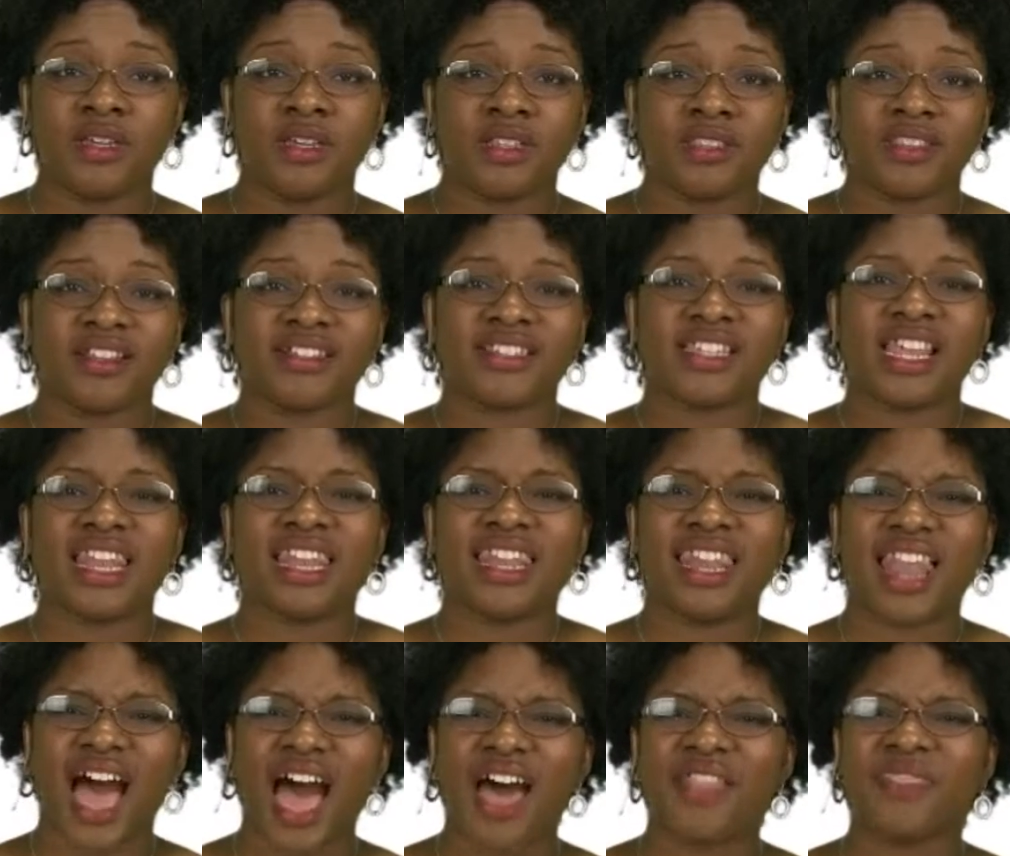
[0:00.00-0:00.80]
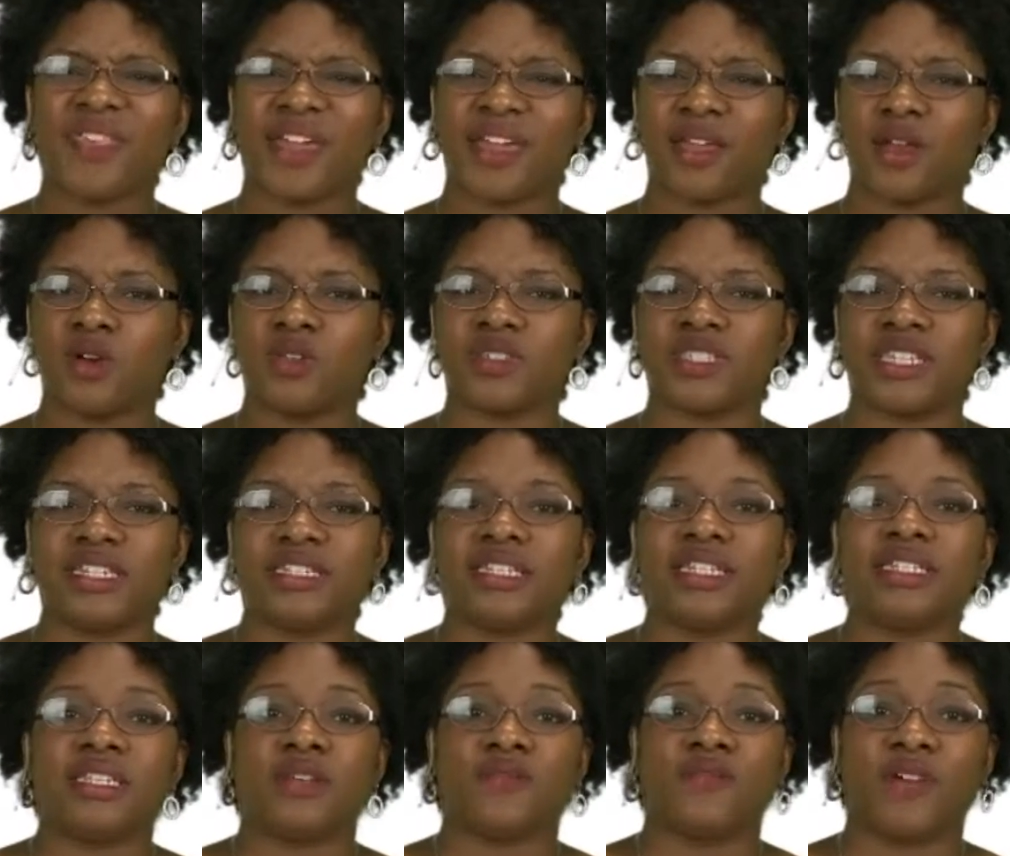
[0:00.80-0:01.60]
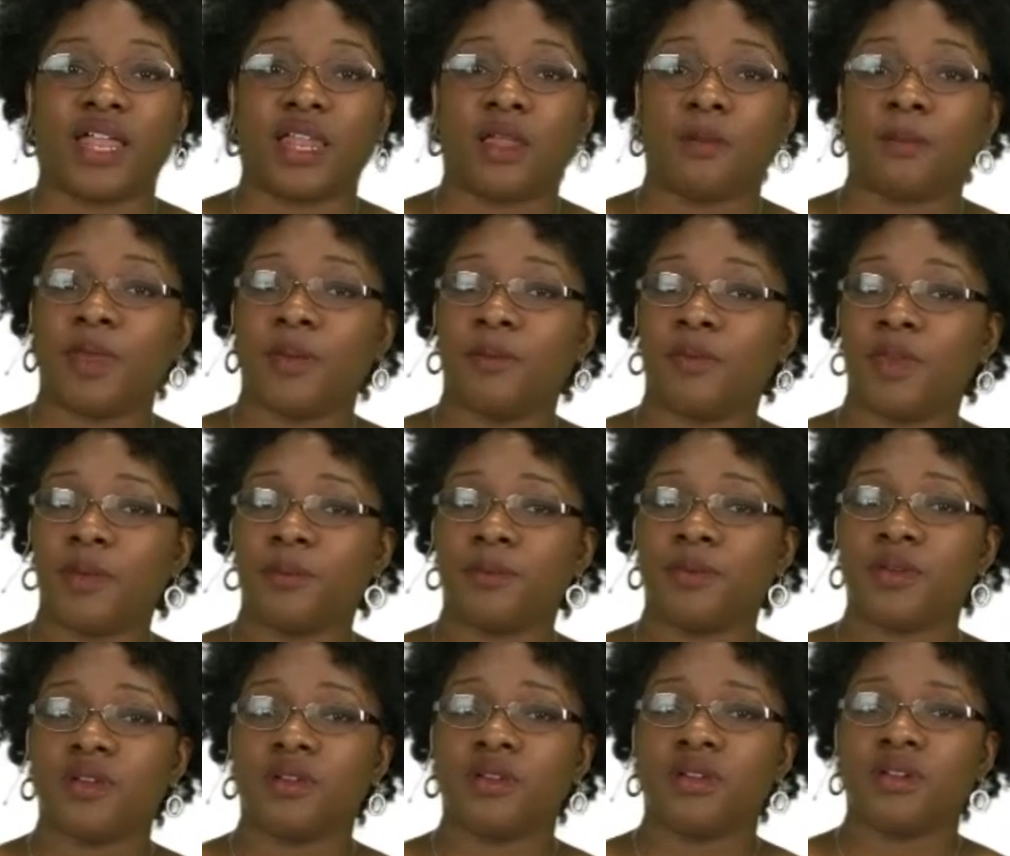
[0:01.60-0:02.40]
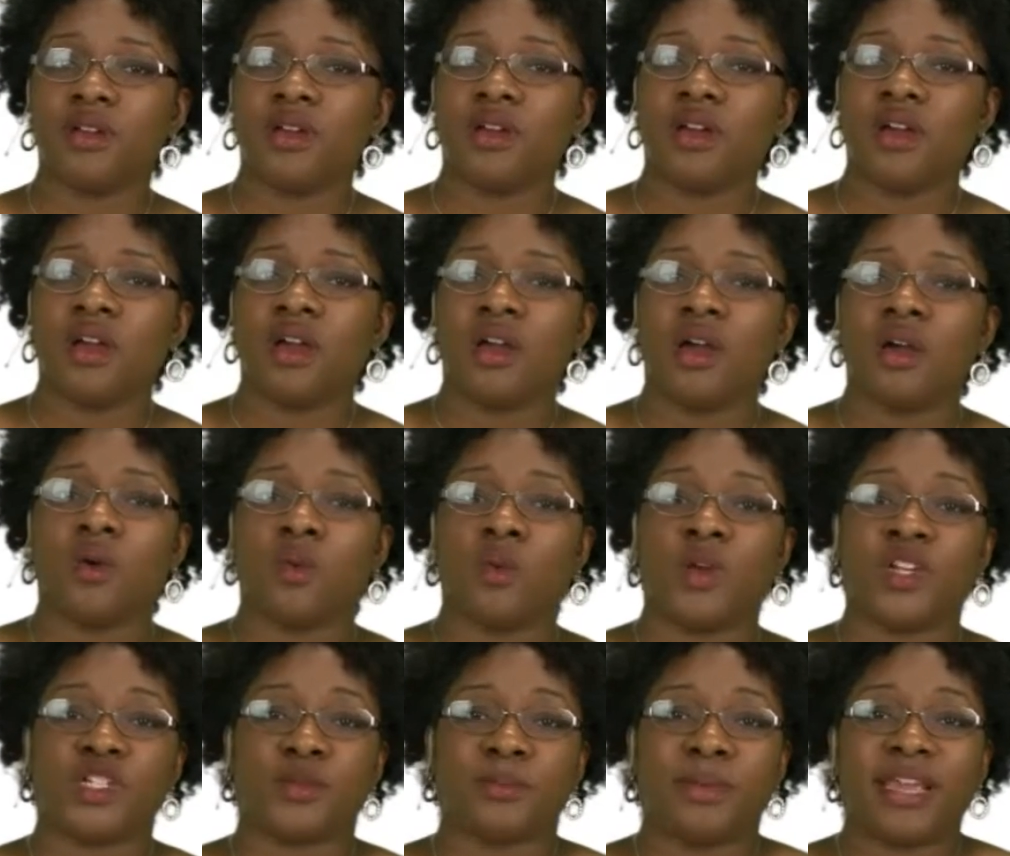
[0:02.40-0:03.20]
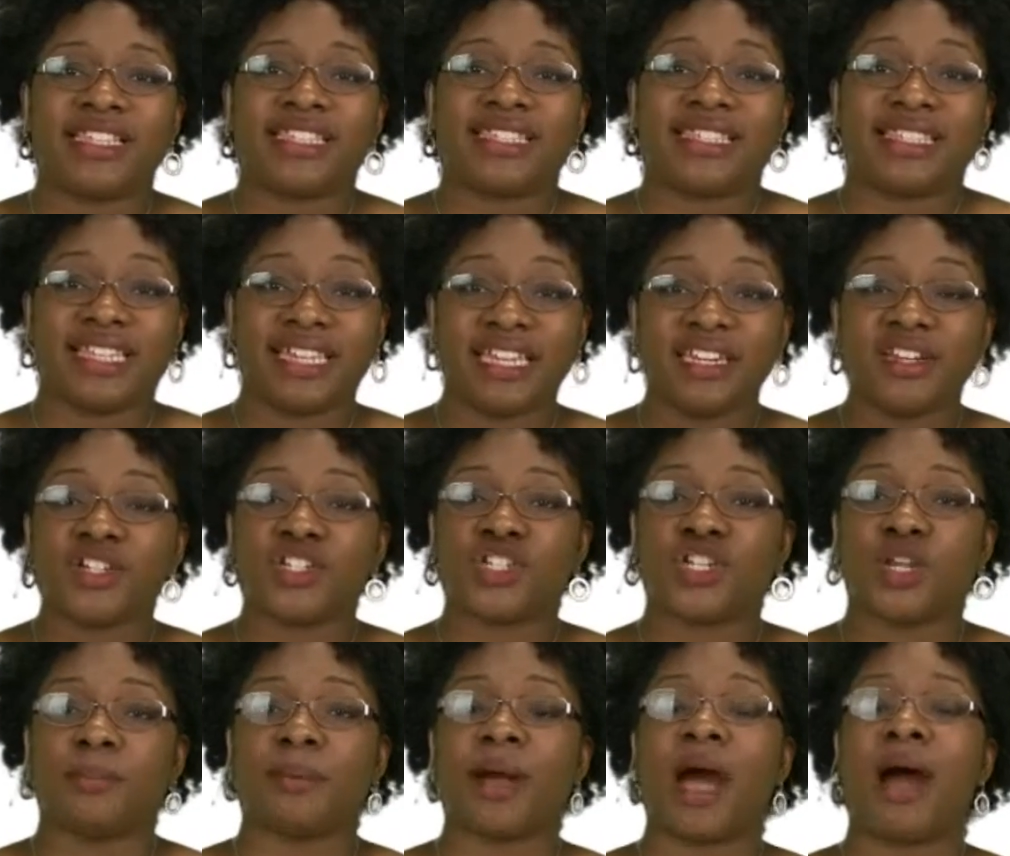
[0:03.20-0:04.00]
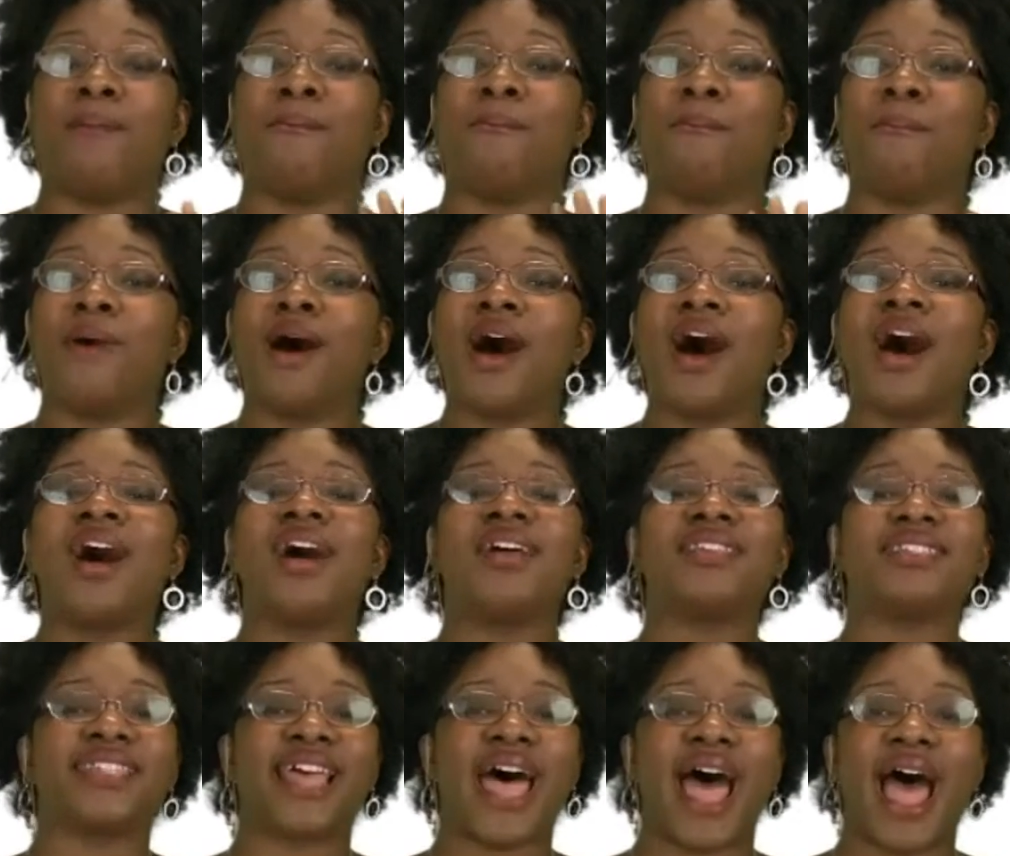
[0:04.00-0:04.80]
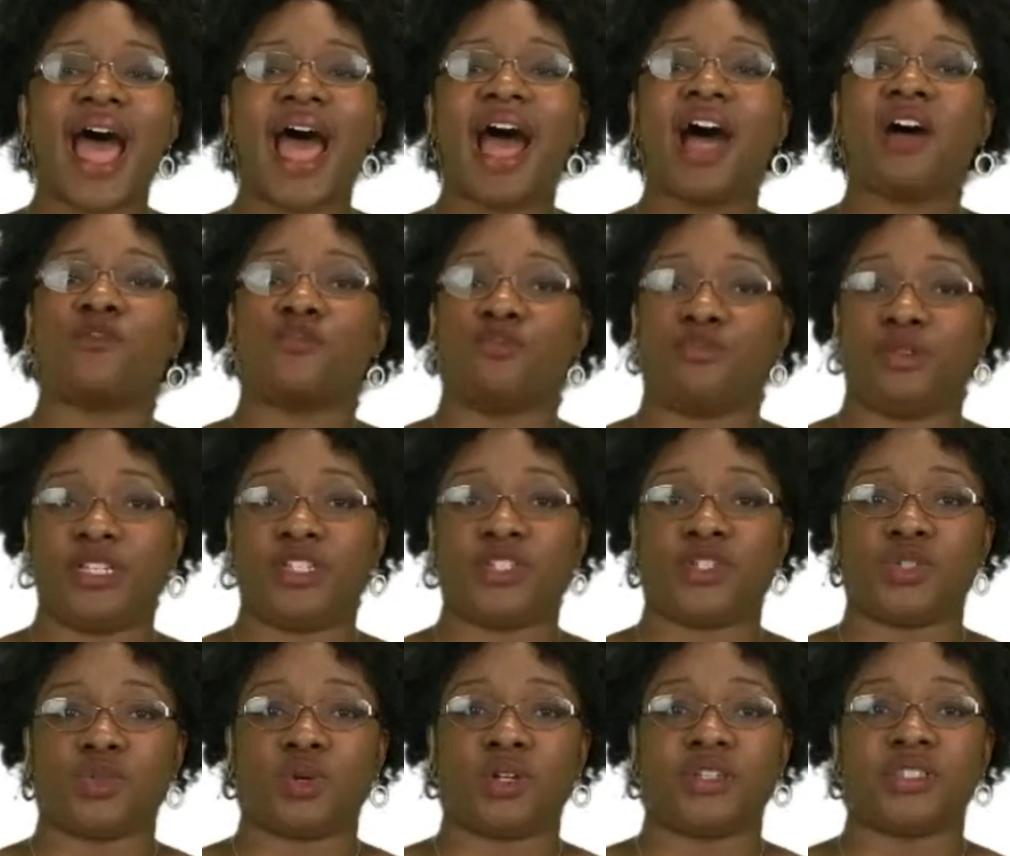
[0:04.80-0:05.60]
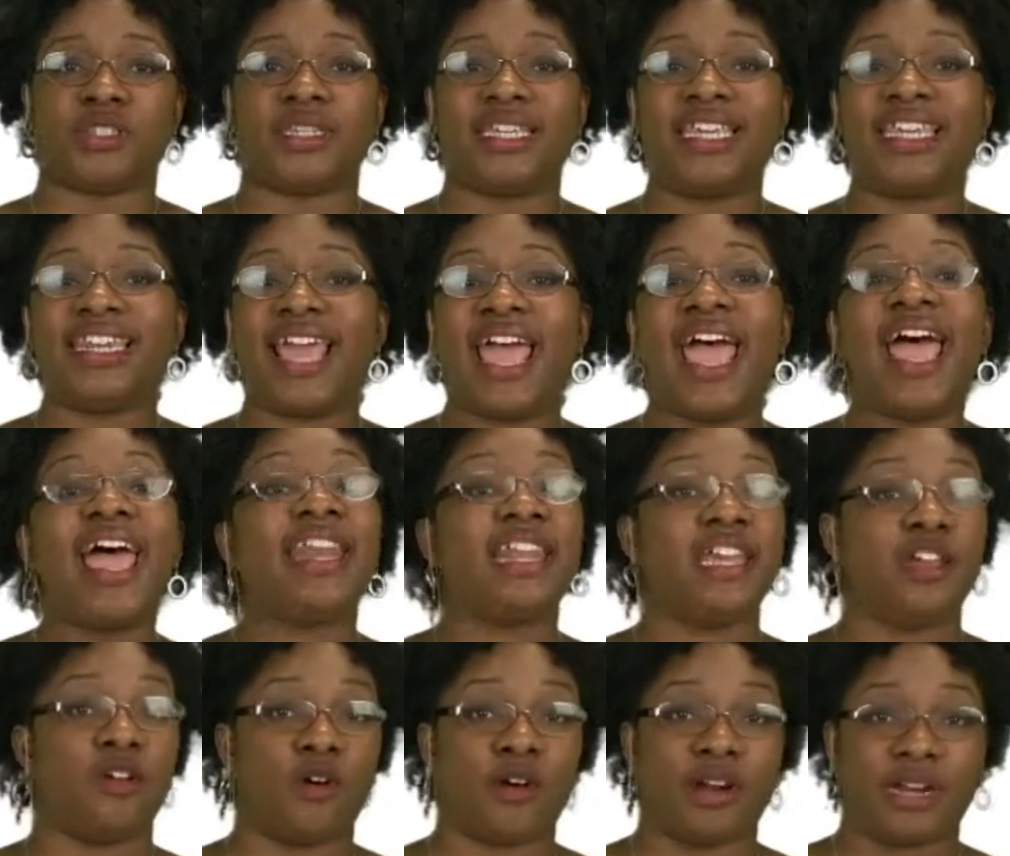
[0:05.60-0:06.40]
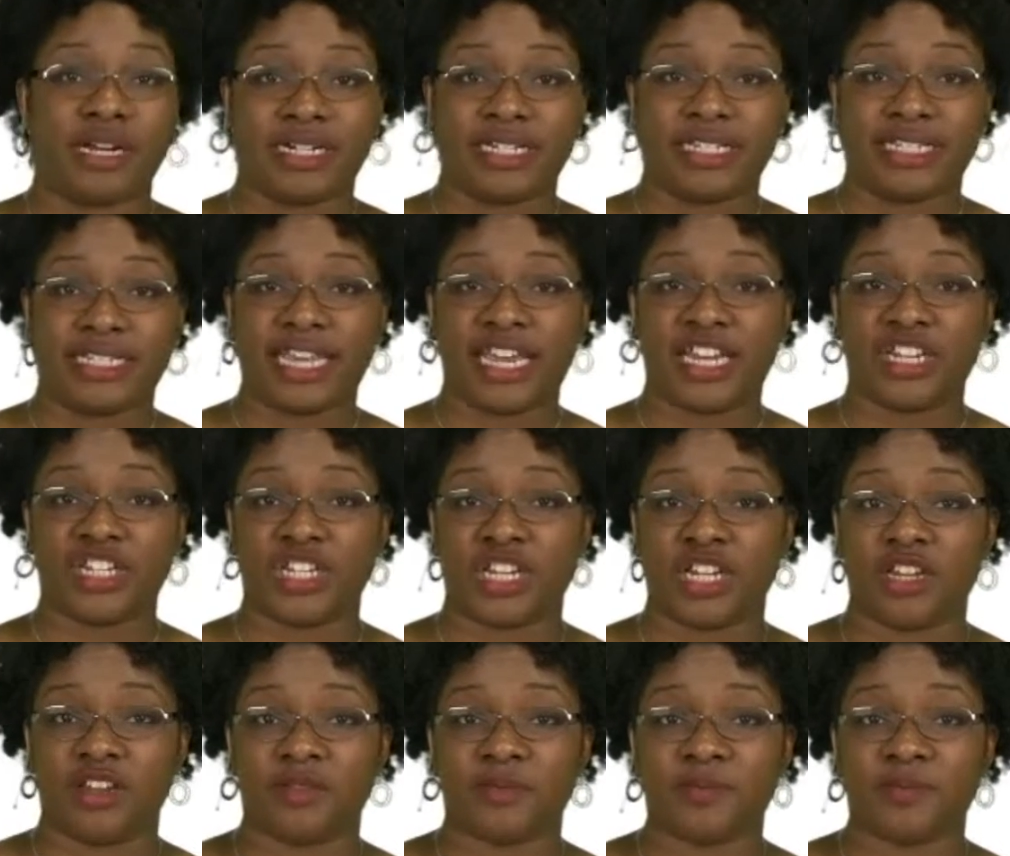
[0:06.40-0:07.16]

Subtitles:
There's a lot that goes into developing people, which makes leadership a must-have resource in any organization.